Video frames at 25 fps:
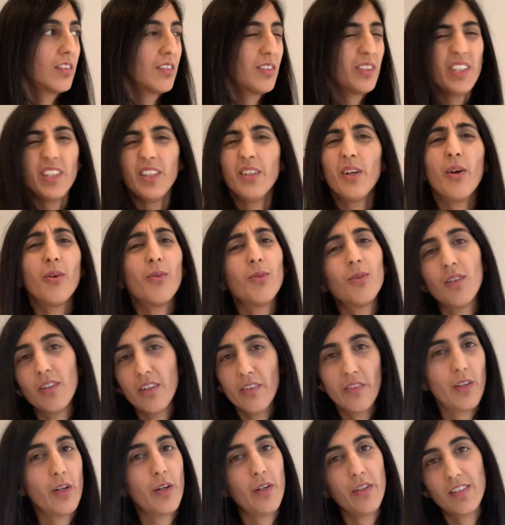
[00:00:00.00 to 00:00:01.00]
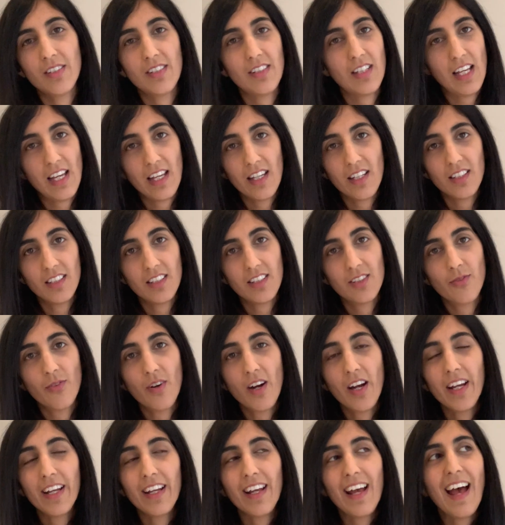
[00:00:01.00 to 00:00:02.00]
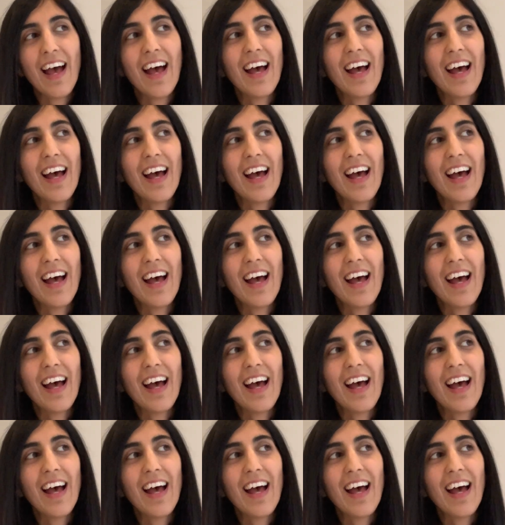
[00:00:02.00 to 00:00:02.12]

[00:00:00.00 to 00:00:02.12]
all of those things, right?